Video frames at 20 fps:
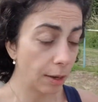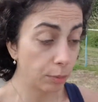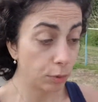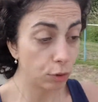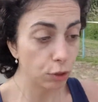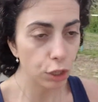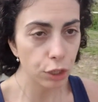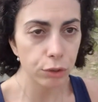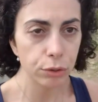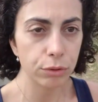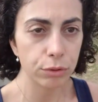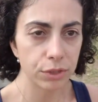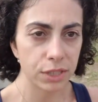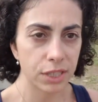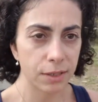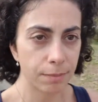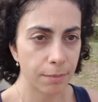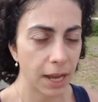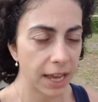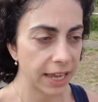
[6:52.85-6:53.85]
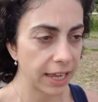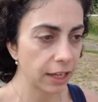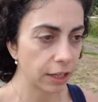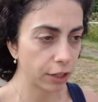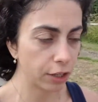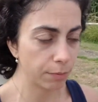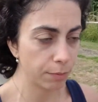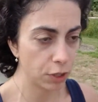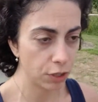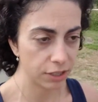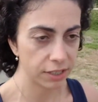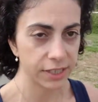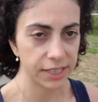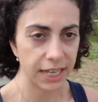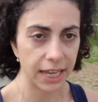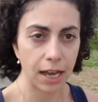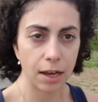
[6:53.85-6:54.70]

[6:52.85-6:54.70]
will lose my community,